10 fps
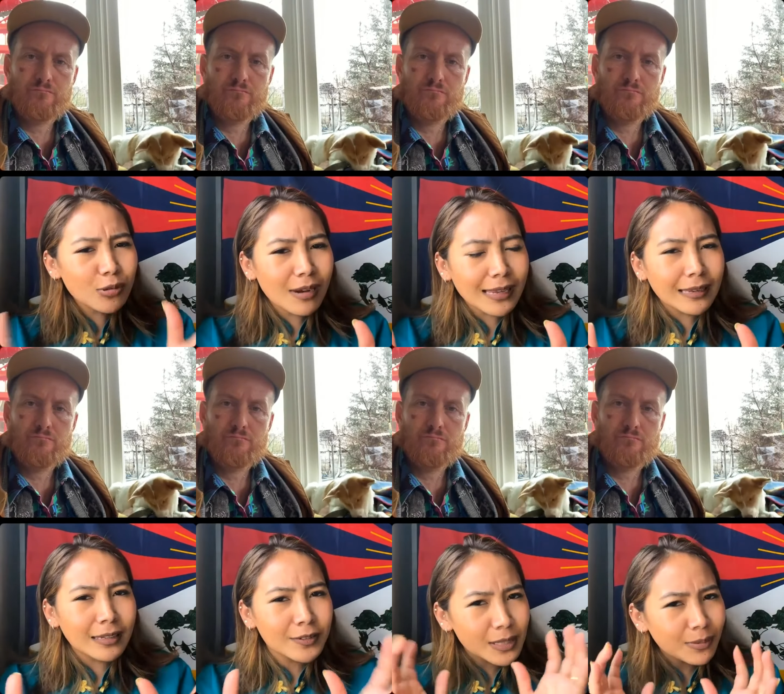Speaker 1: you like it
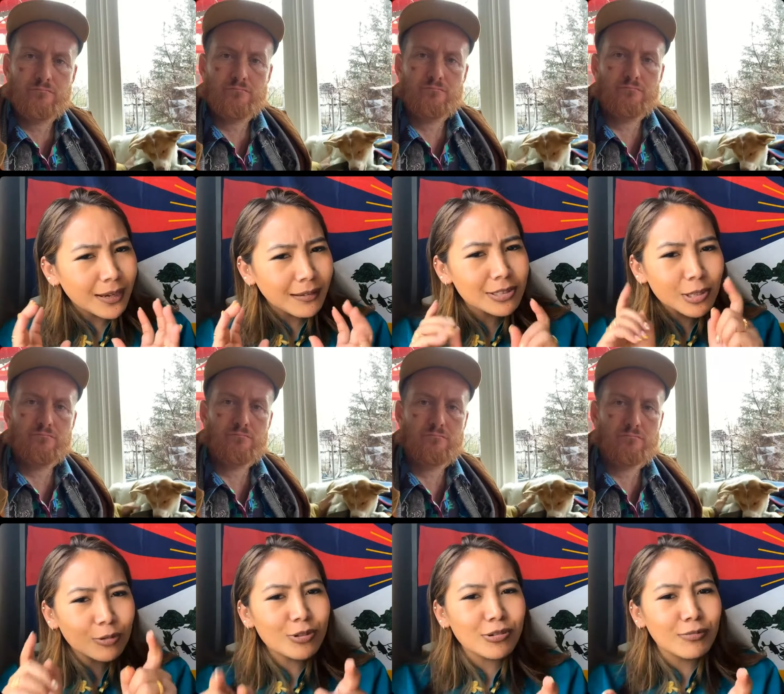if somebody else
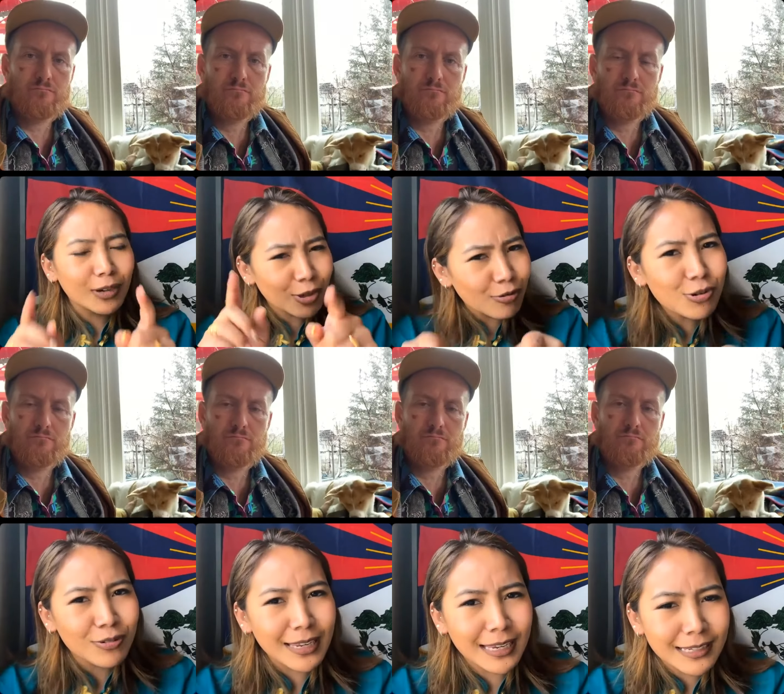told you what you
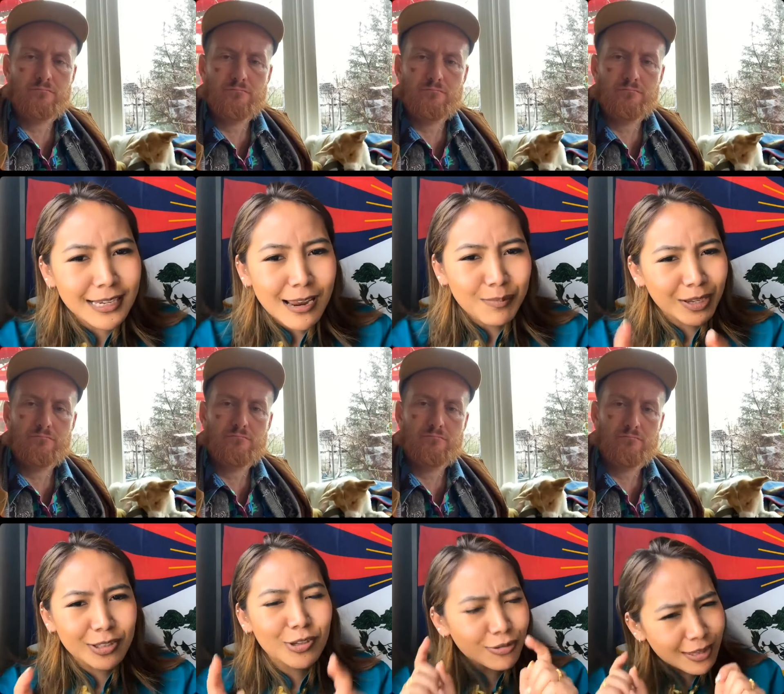should eat
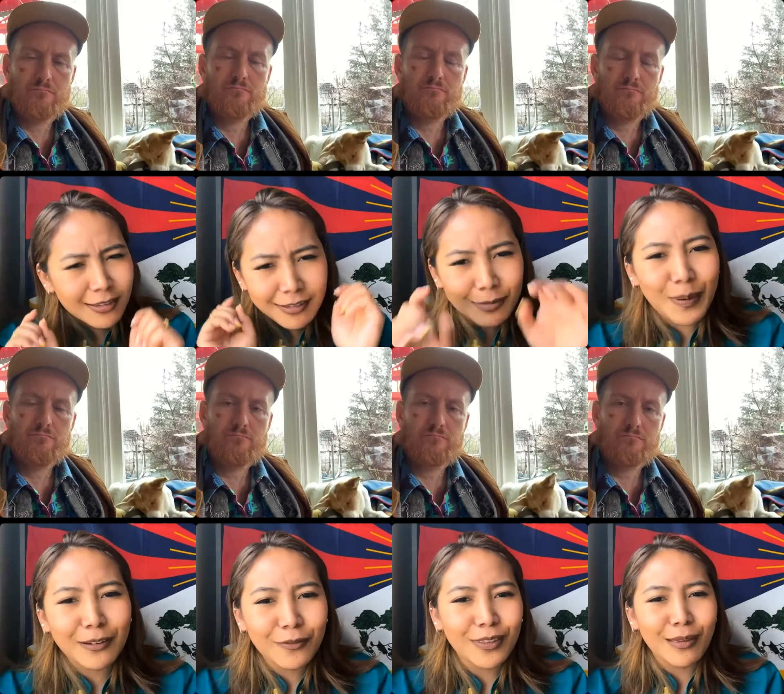because you think it's
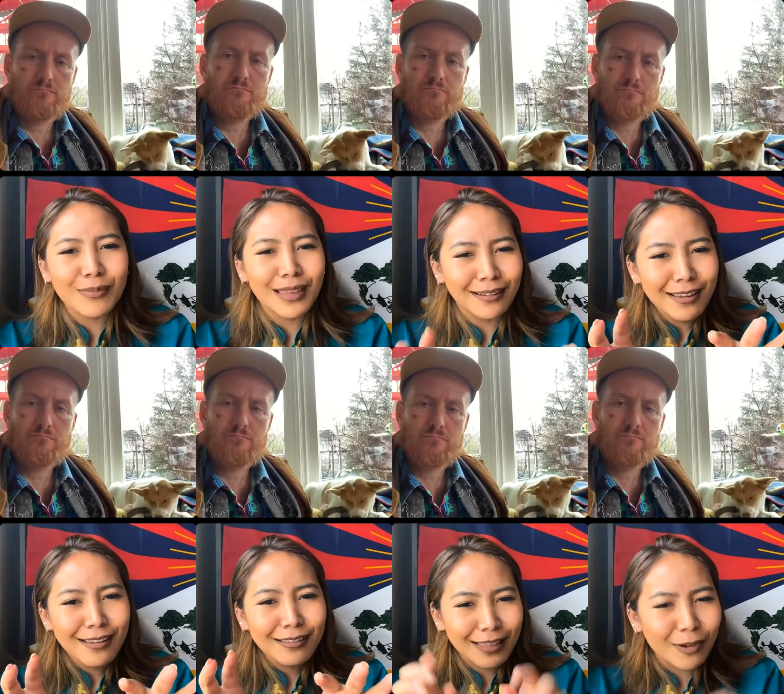better for them than
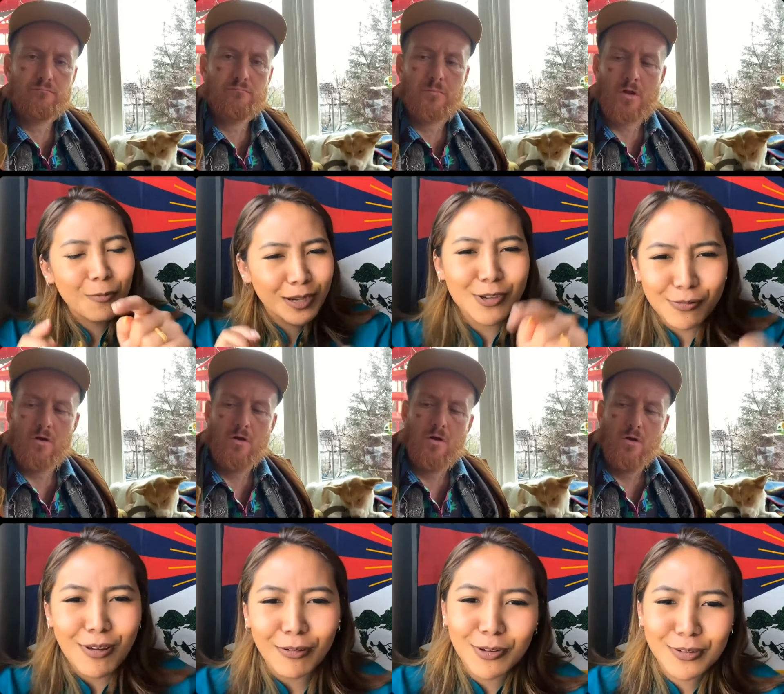what you
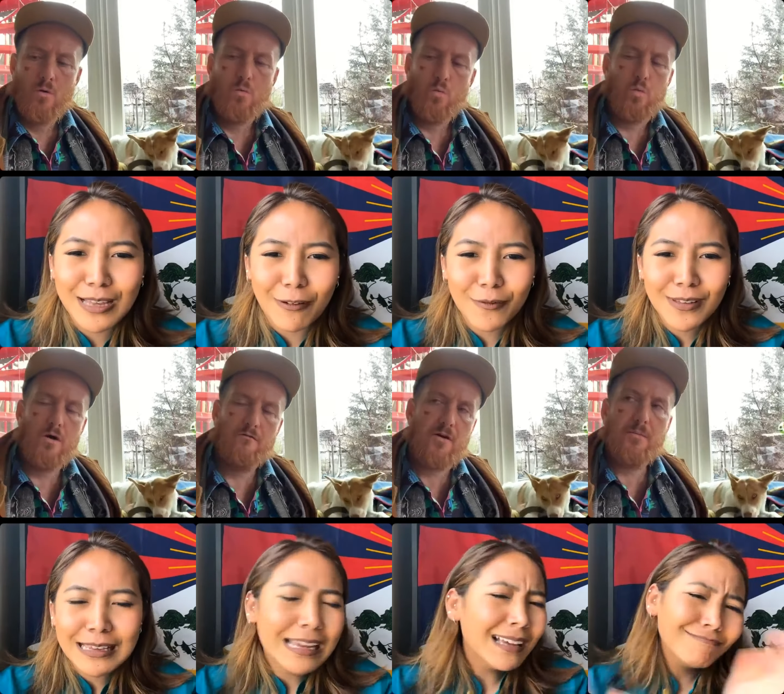know yourself?
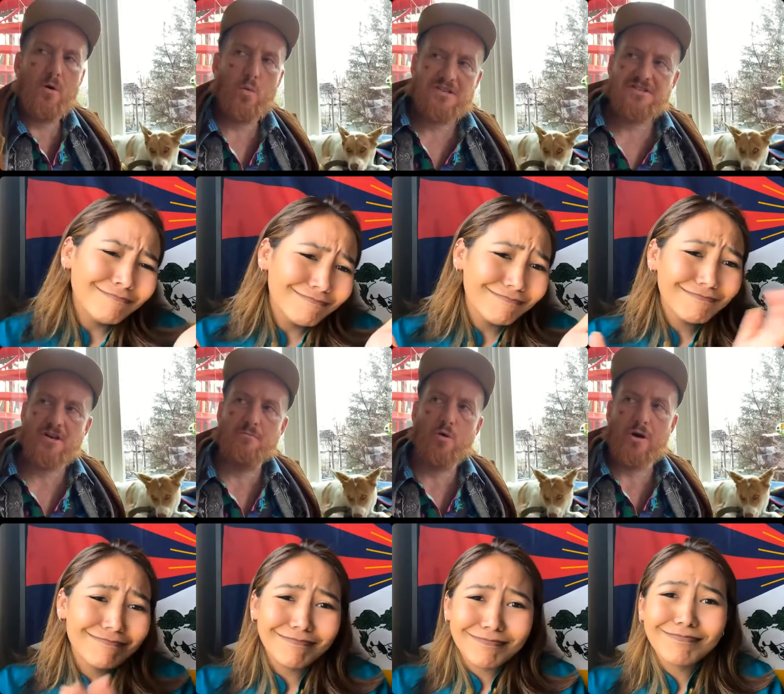
Speaker 2: Well, from a
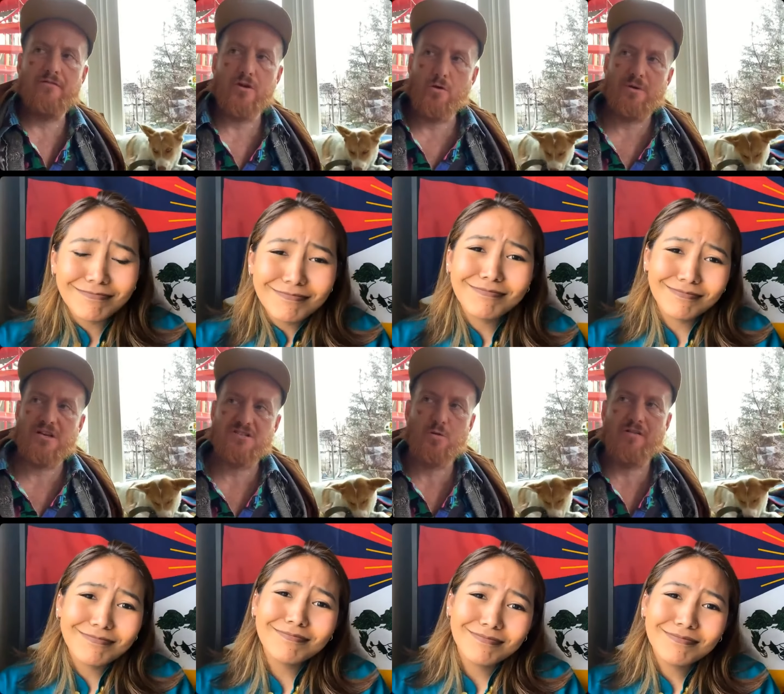Western point of view,
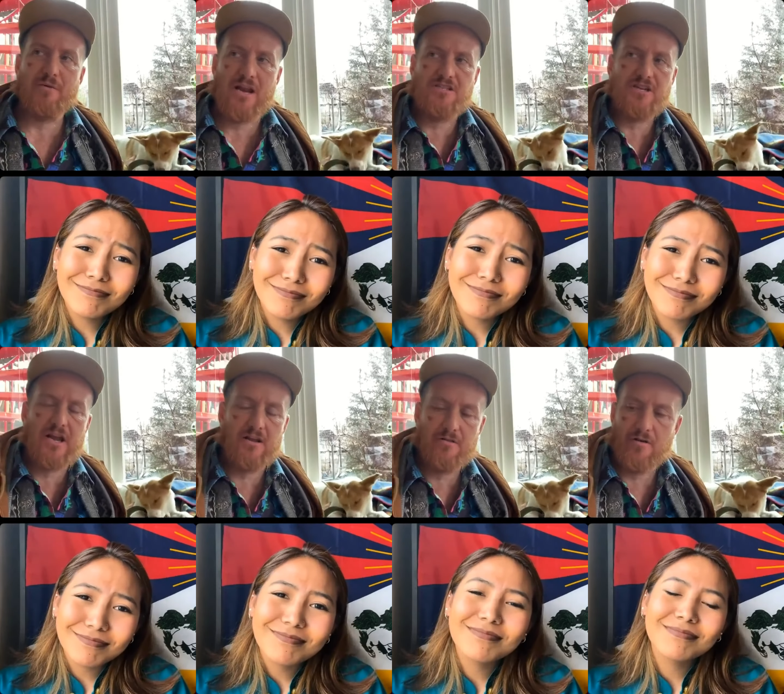because we've been
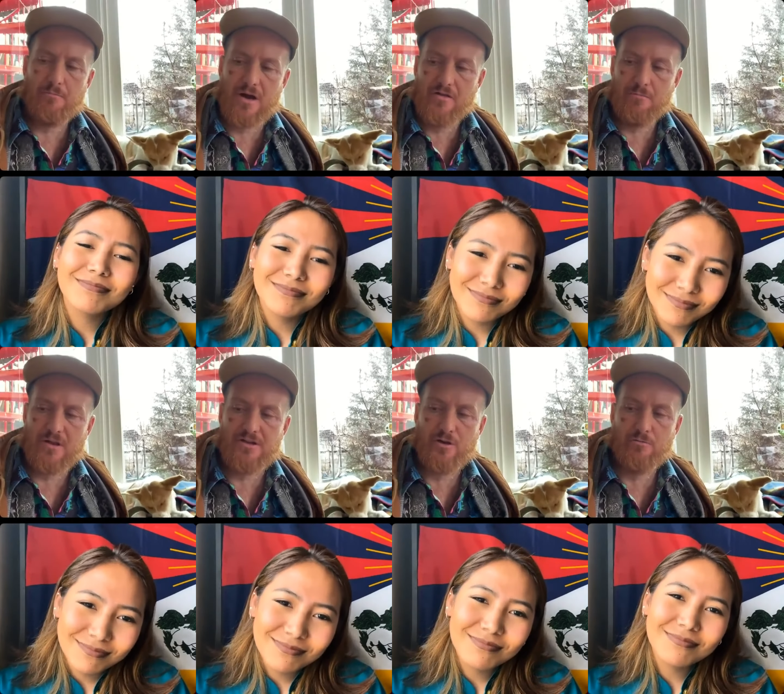educated by the
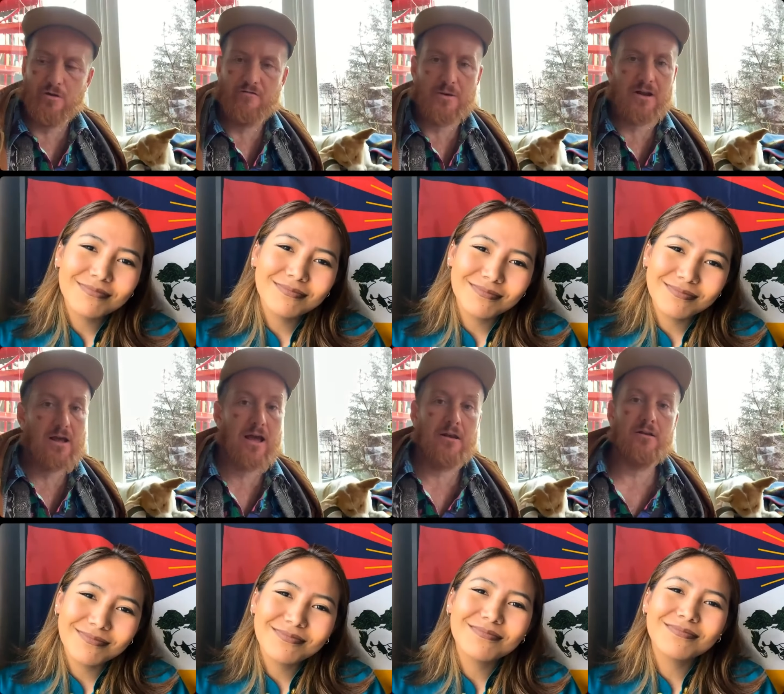Me Too movement,
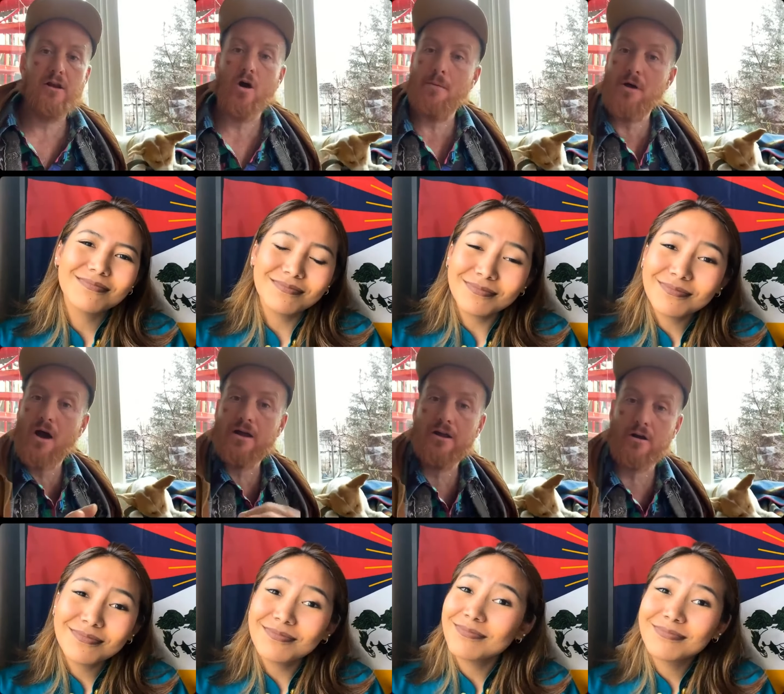and, you know, I'm
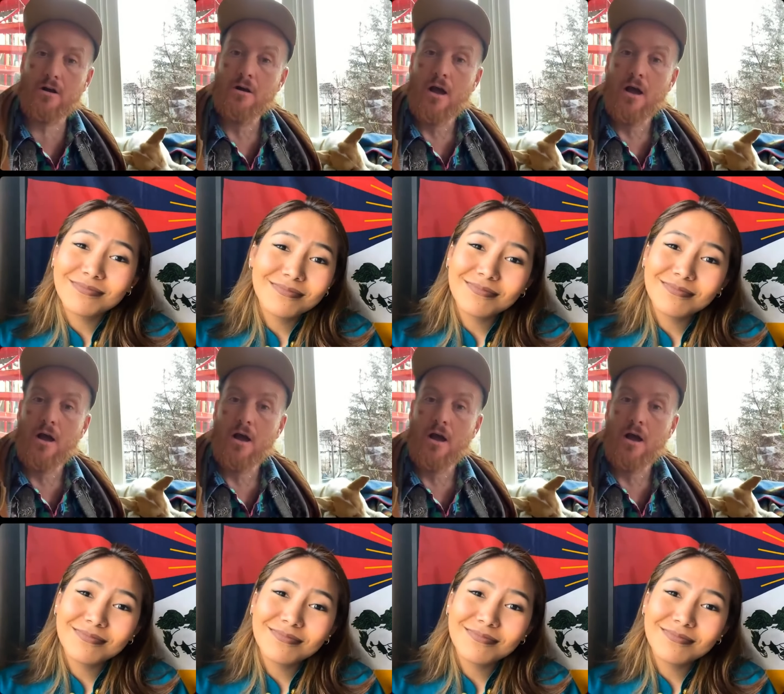not here.